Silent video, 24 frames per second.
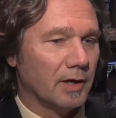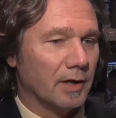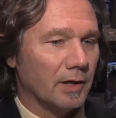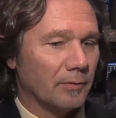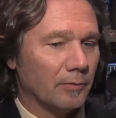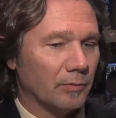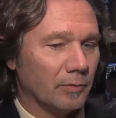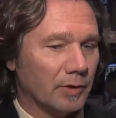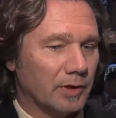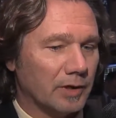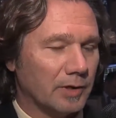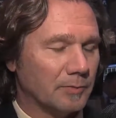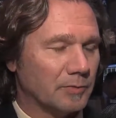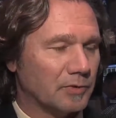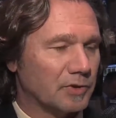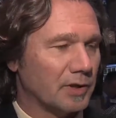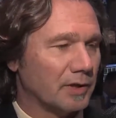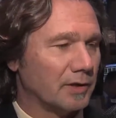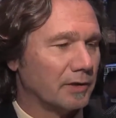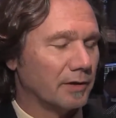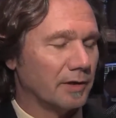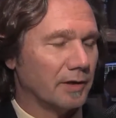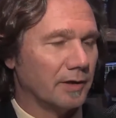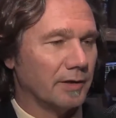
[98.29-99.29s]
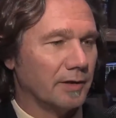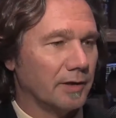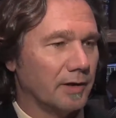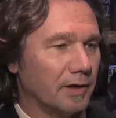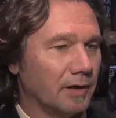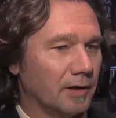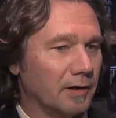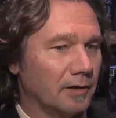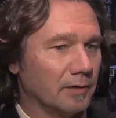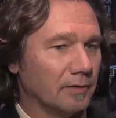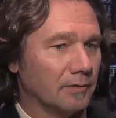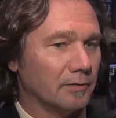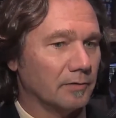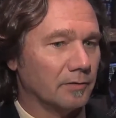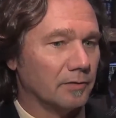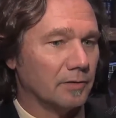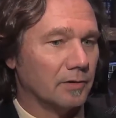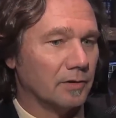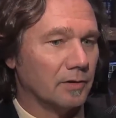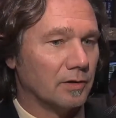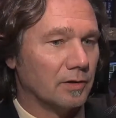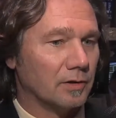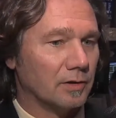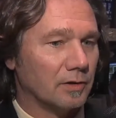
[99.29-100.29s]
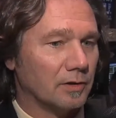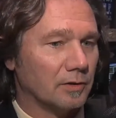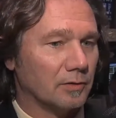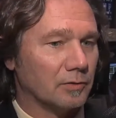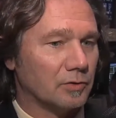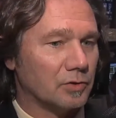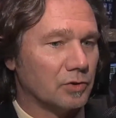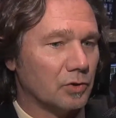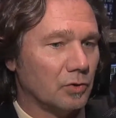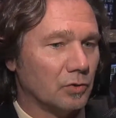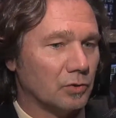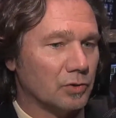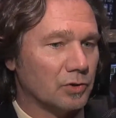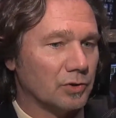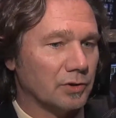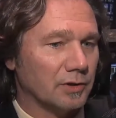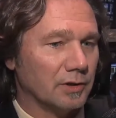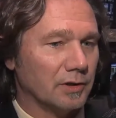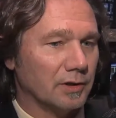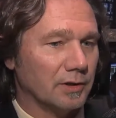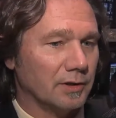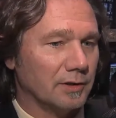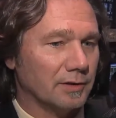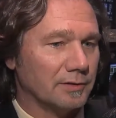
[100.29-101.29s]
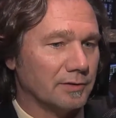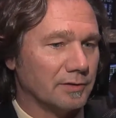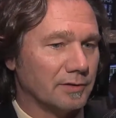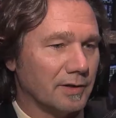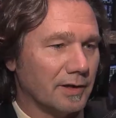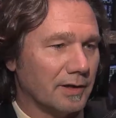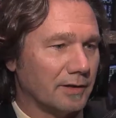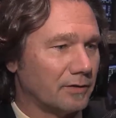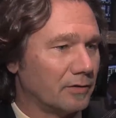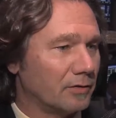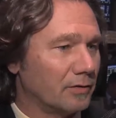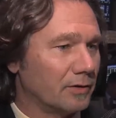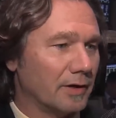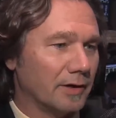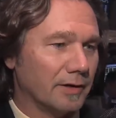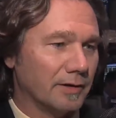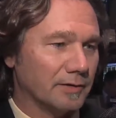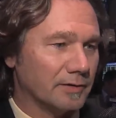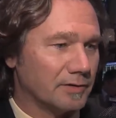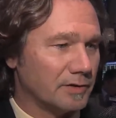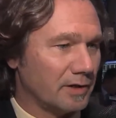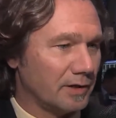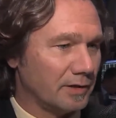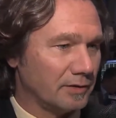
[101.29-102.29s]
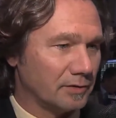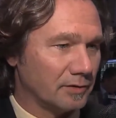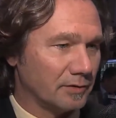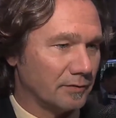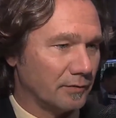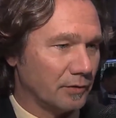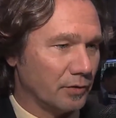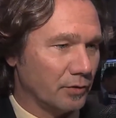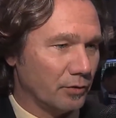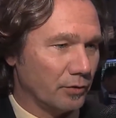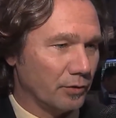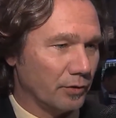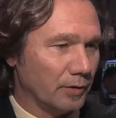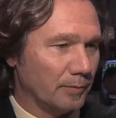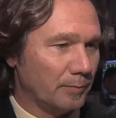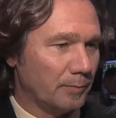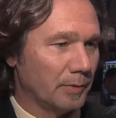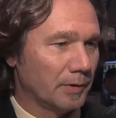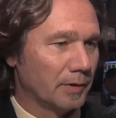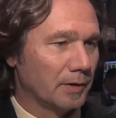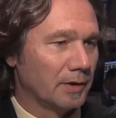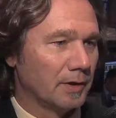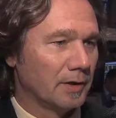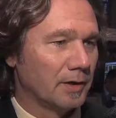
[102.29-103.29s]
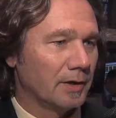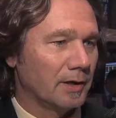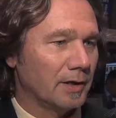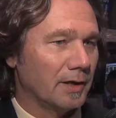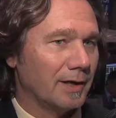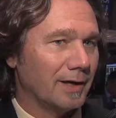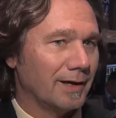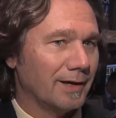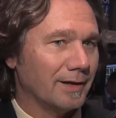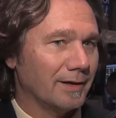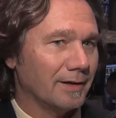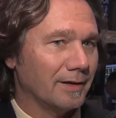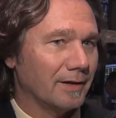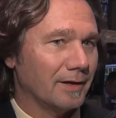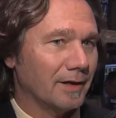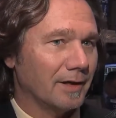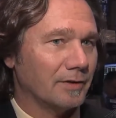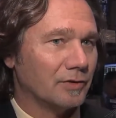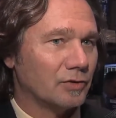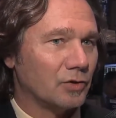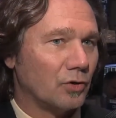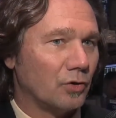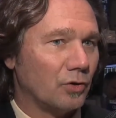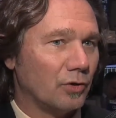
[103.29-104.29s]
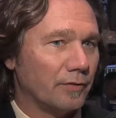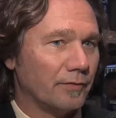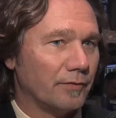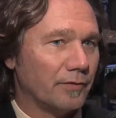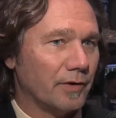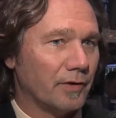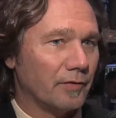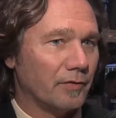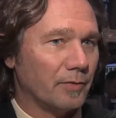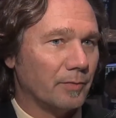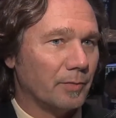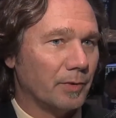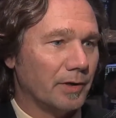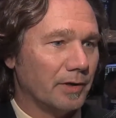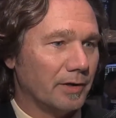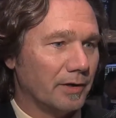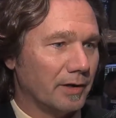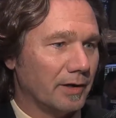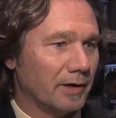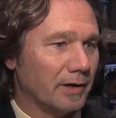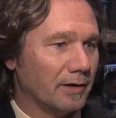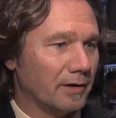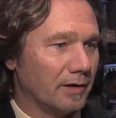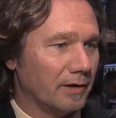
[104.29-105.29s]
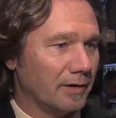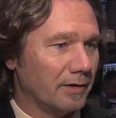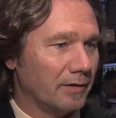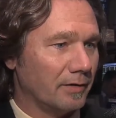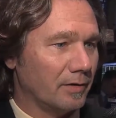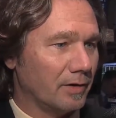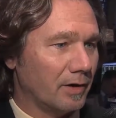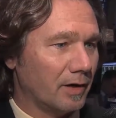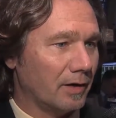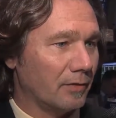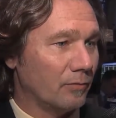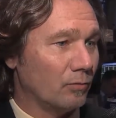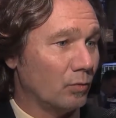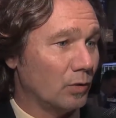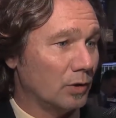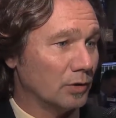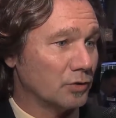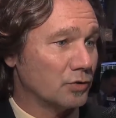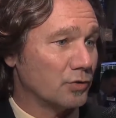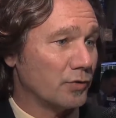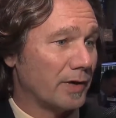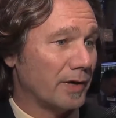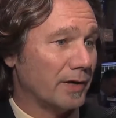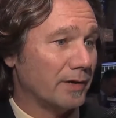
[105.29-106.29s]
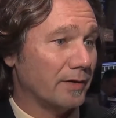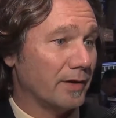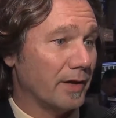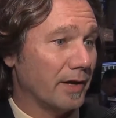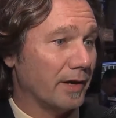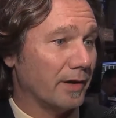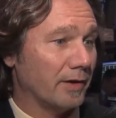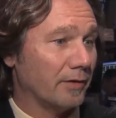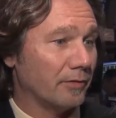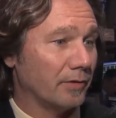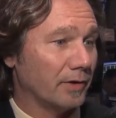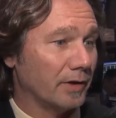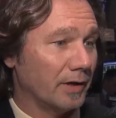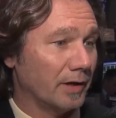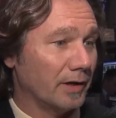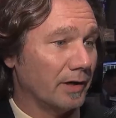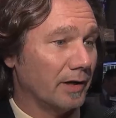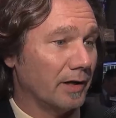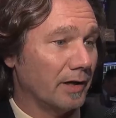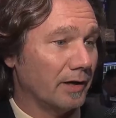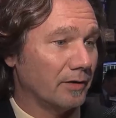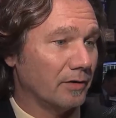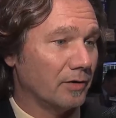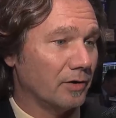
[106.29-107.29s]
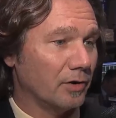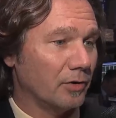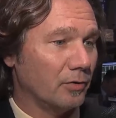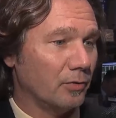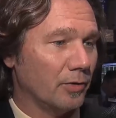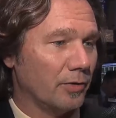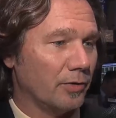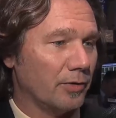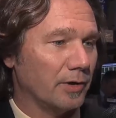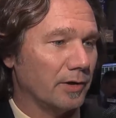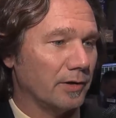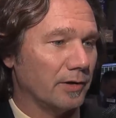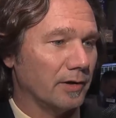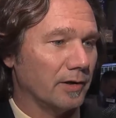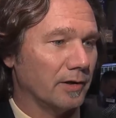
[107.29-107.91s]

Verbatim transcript: I mean, we keep saying that, uh, you know, socially, it's not the United States of Europe, and it's hard for everybody to get on on one train there and, and go with it.